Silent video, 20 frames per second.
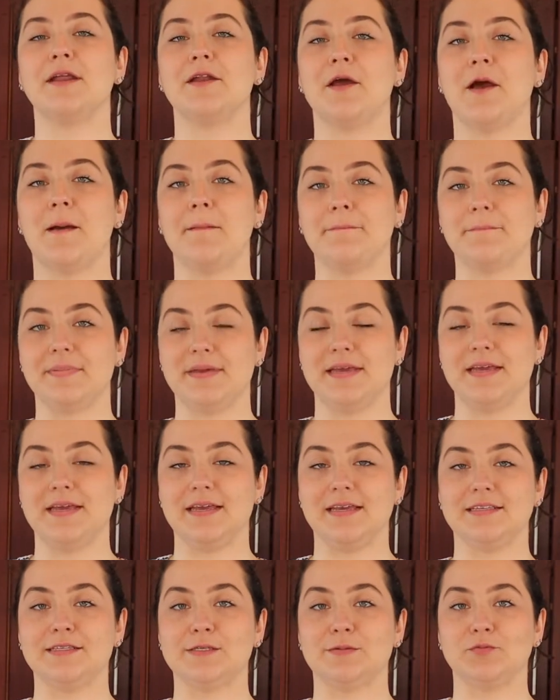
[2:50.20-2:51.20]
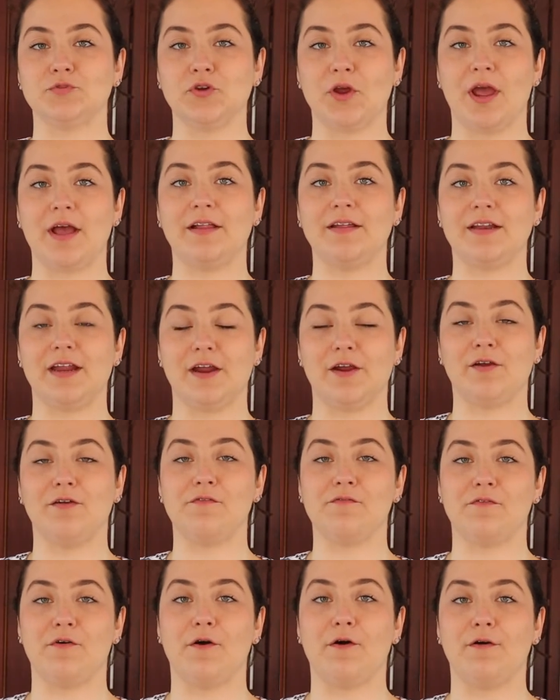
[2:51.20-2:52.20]
not be some trial and error
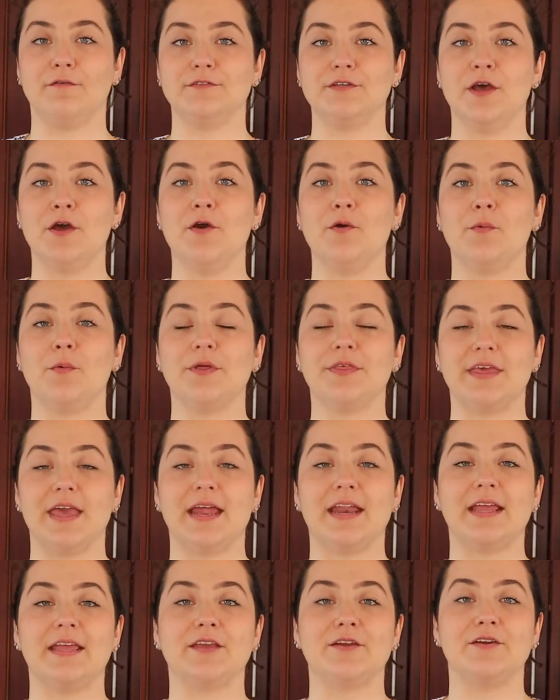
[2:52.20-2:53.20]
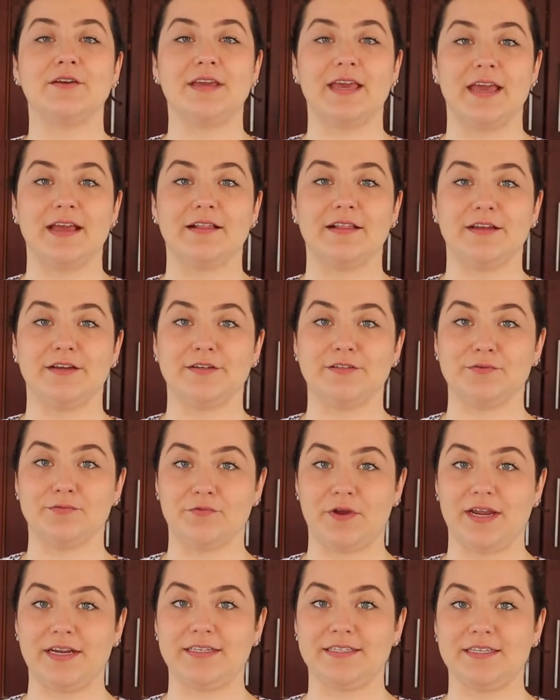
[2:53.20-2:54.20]
involved with getting your cake layers
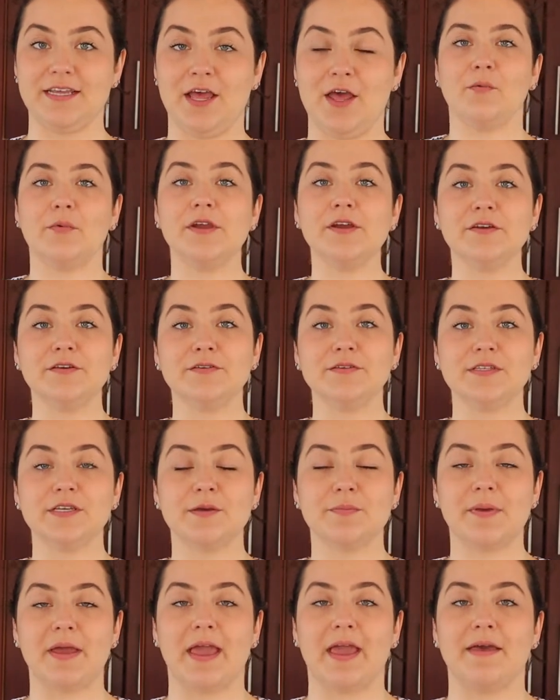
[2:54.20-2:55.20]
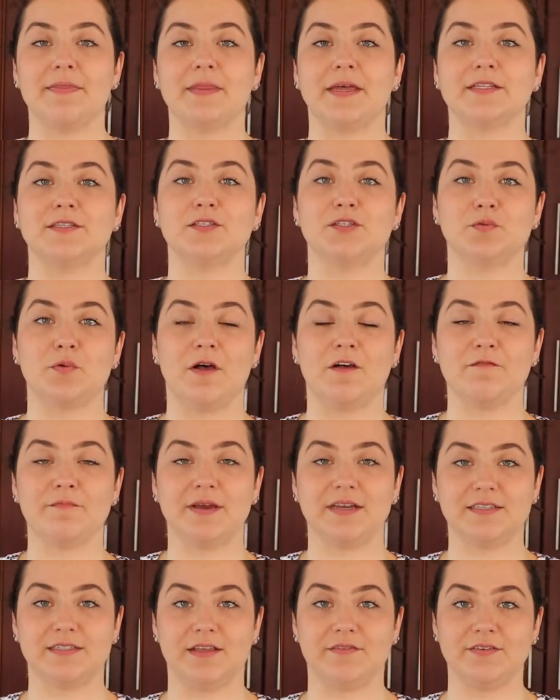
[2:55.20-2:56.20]
right. We are using a pan that's 12
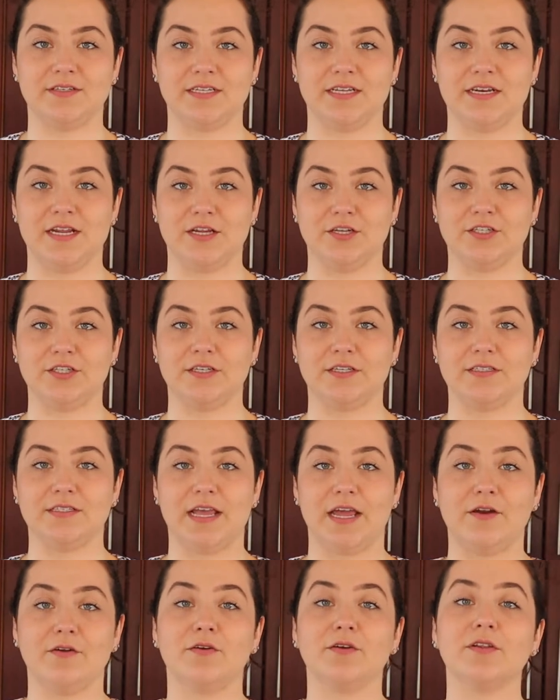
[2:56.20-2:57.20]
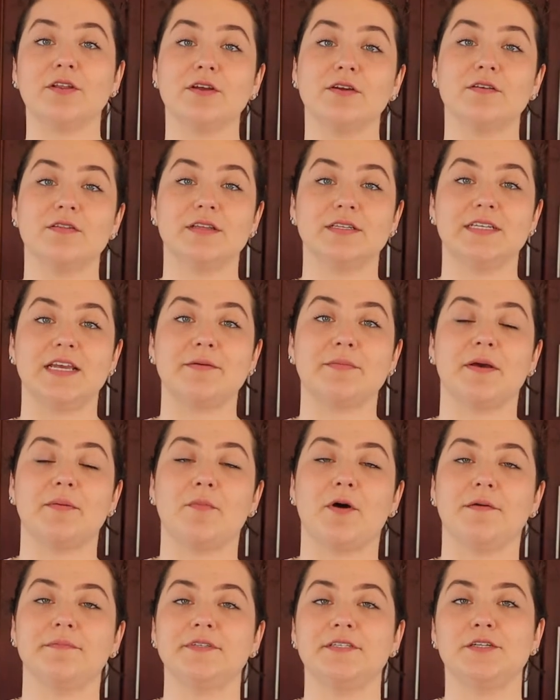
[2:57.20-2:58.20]
by 17 inches, and earlier in the day my
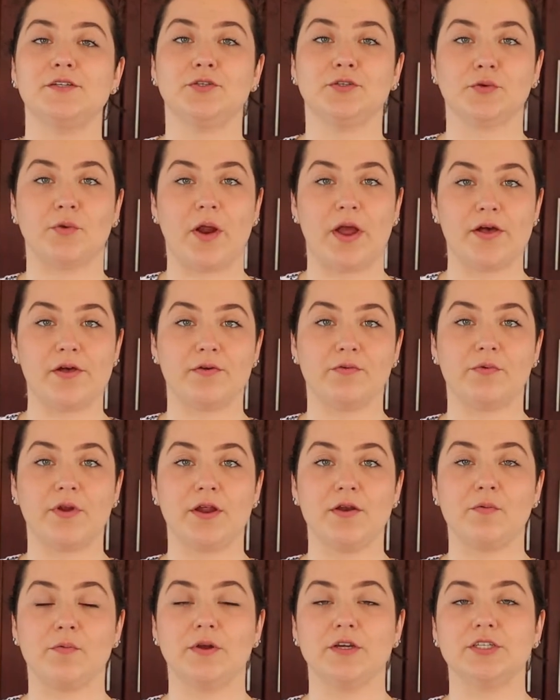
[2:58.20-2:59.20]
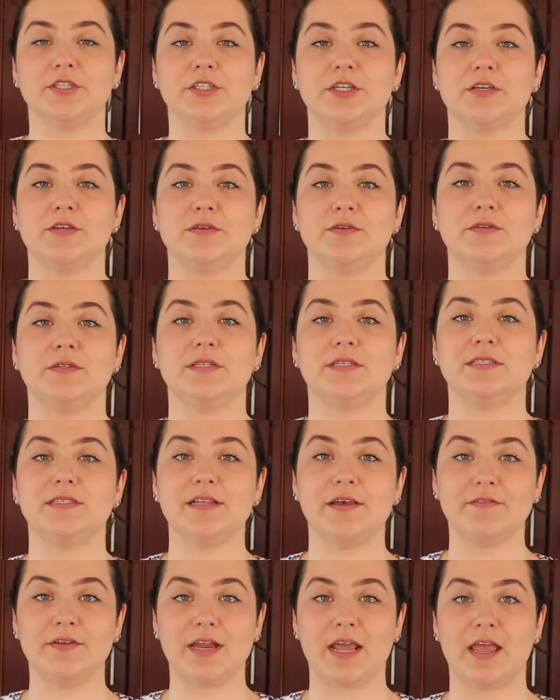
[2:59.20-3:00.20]
mom did a trial run where she used
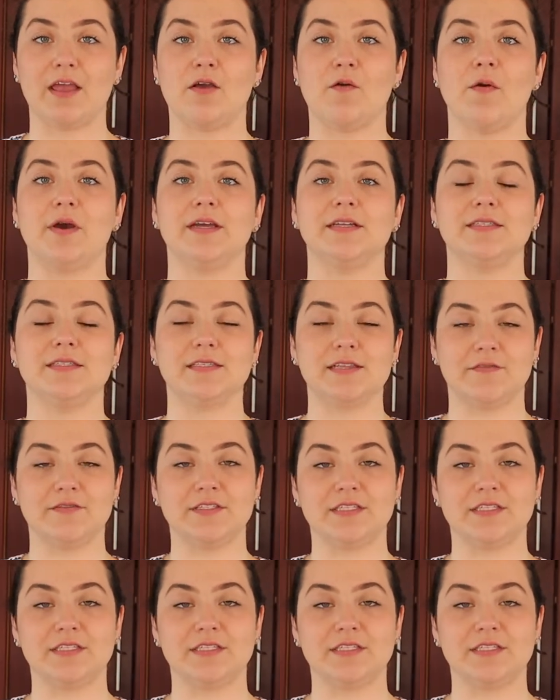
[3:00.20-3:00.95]
7 egg whites, 7